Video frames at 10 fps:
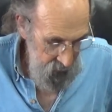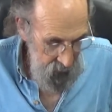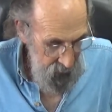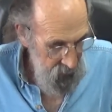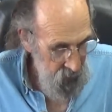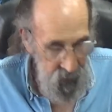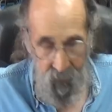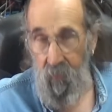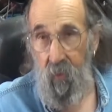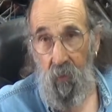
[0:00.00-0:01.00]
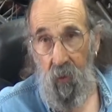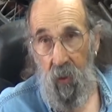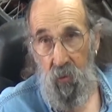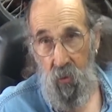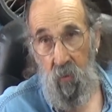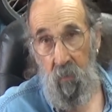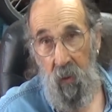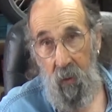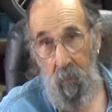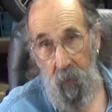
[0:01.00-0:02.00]
And I also know that I shouldn't be
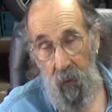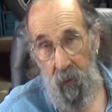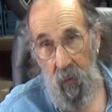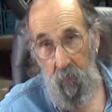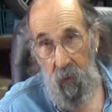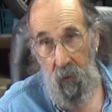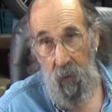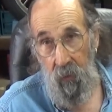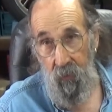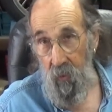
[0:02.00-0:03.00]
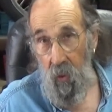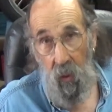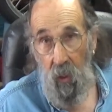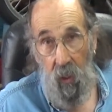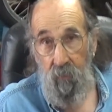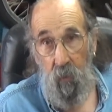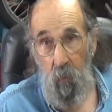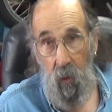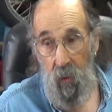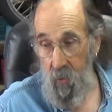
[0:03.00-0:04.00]
complaining because
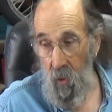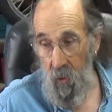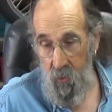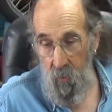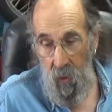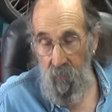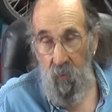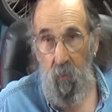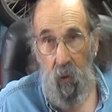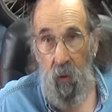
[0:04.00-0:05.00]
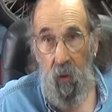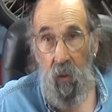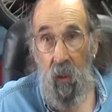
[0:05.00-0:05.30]
everyone I talk to everywhere,